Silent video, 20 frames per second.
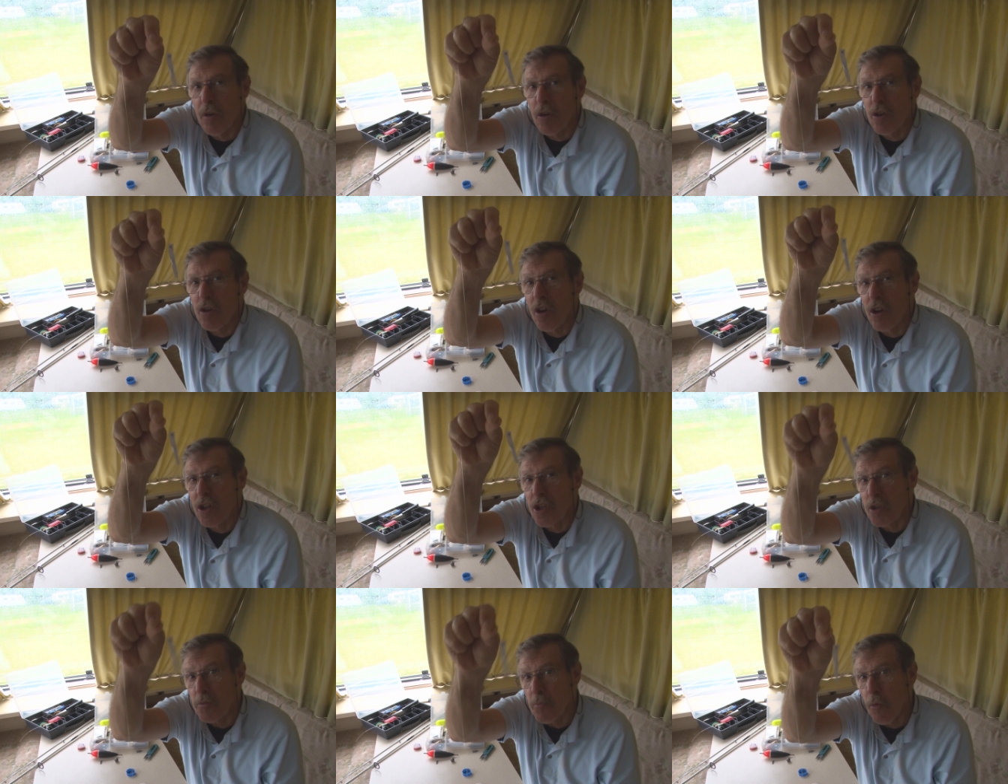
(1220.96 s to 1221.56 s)
it looks like
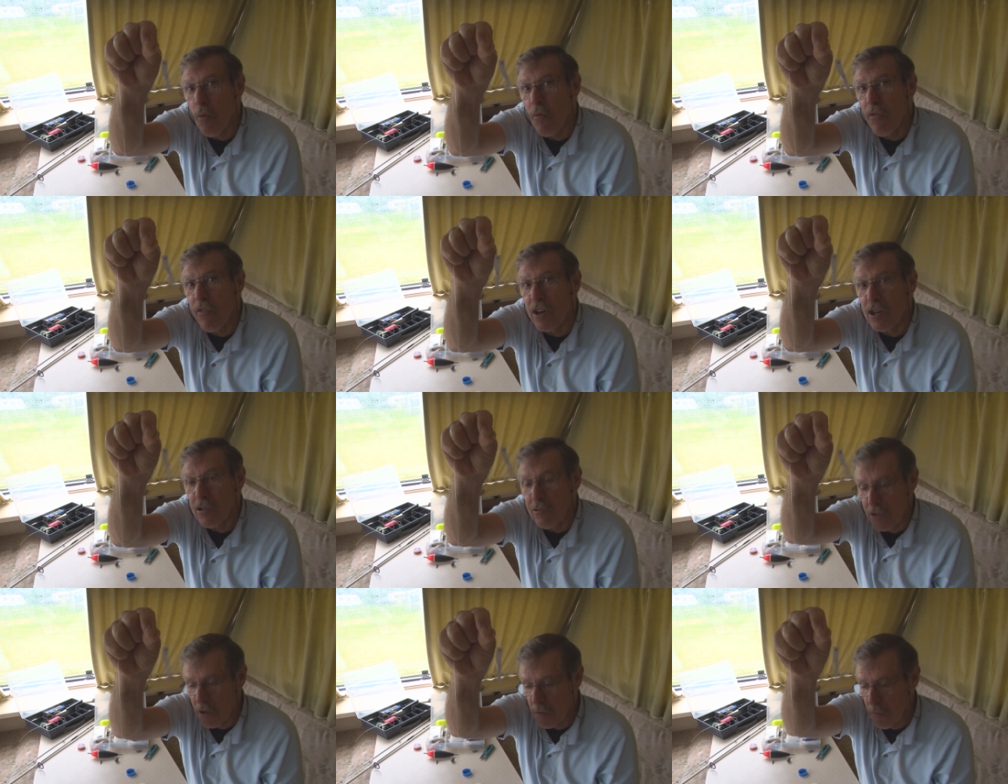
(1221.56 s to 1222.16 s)
a small
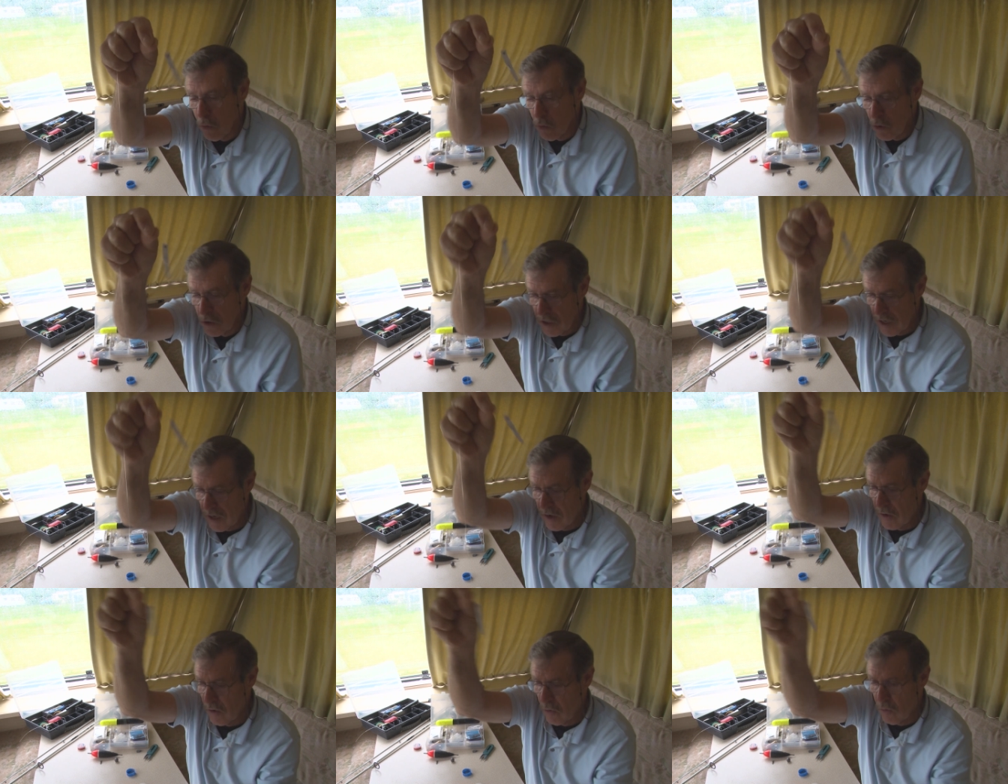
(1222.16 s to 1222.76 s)
fish or a small
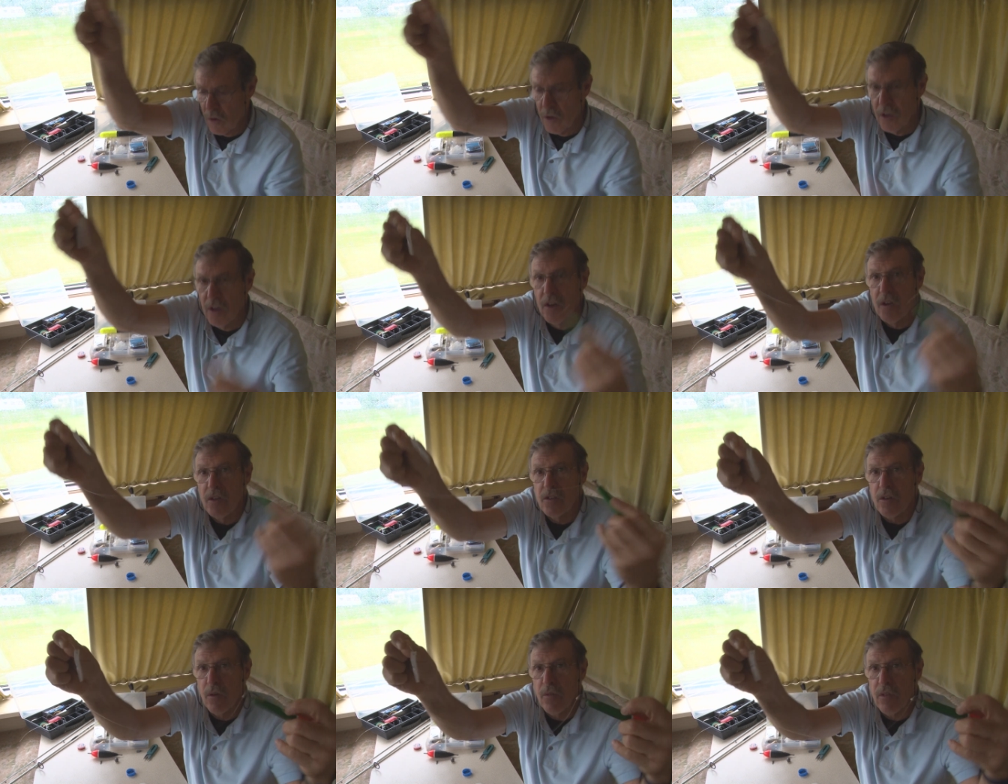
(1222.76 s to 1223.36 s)
sandhill.
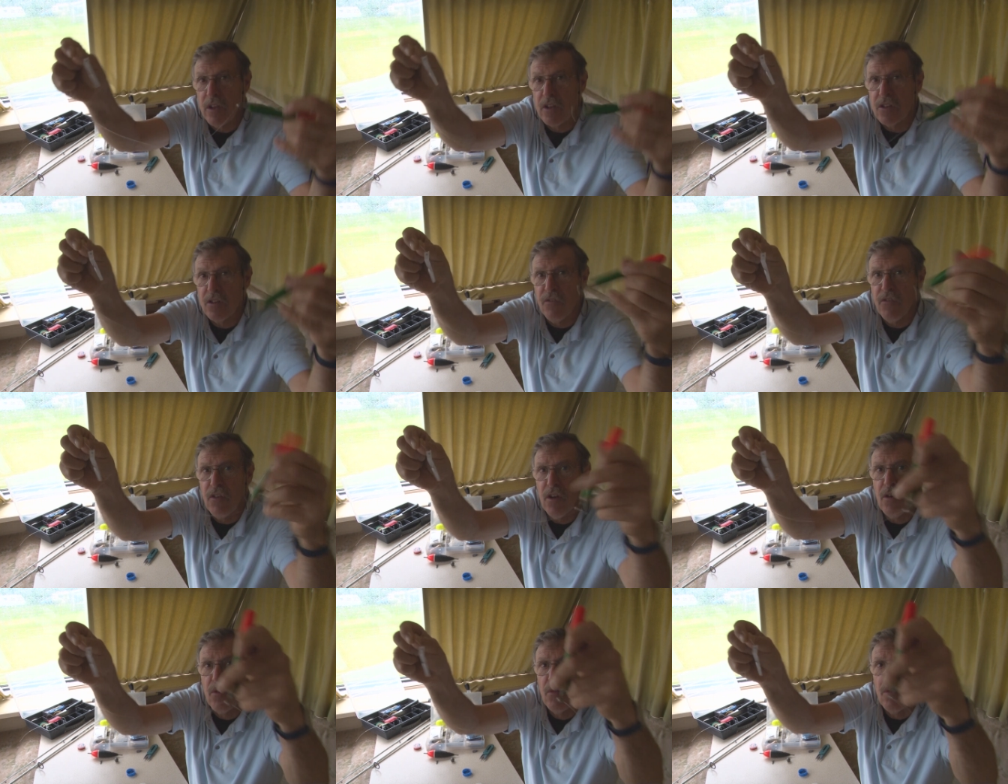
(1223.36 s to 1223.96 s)
So there's the
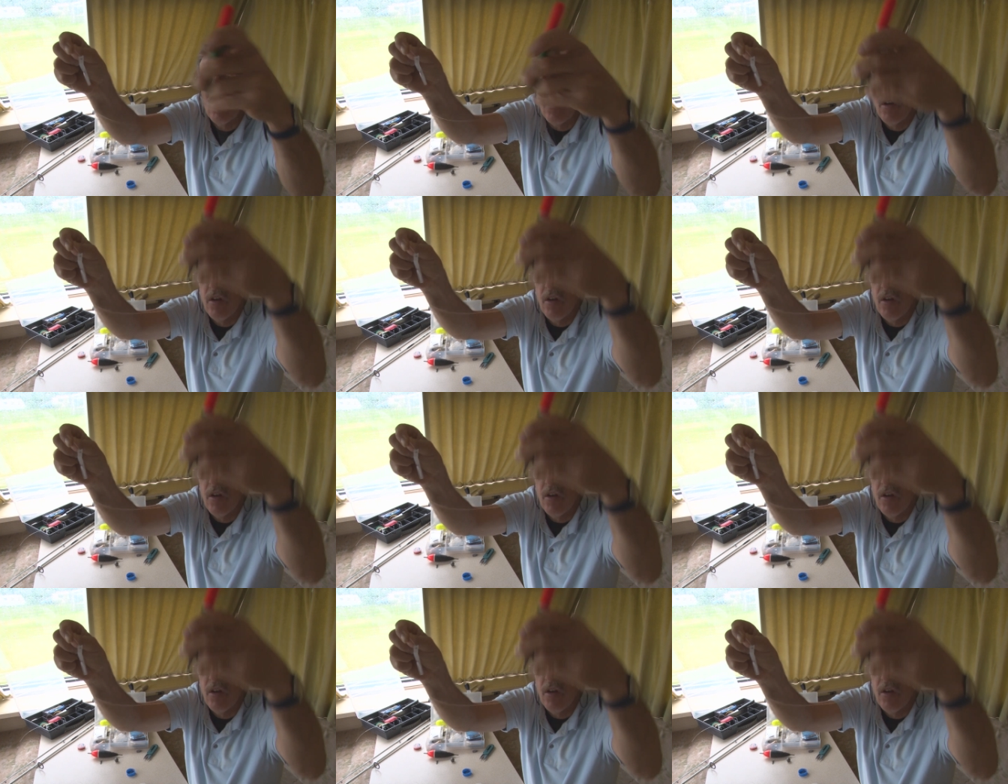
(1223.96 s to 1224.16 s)
float.